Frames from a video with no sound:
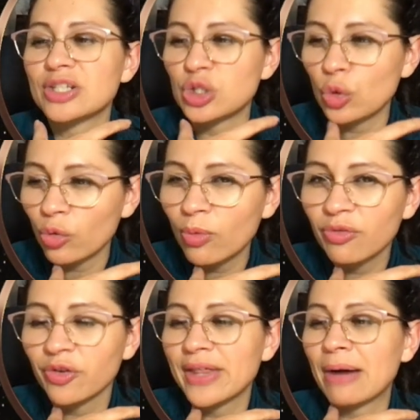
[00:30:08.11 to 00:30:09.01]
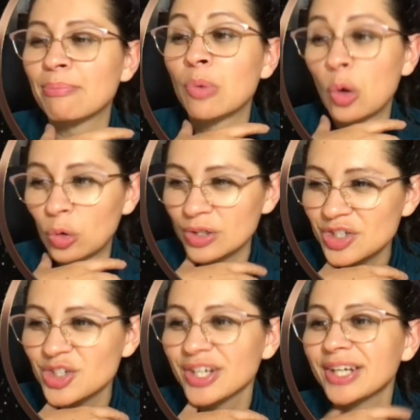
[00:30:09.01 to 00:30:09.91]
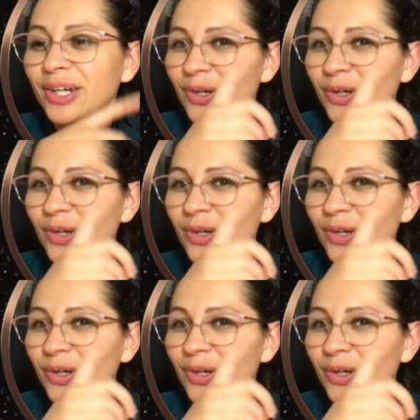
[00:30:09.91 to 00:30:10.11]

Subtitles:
It's notable for that bulge,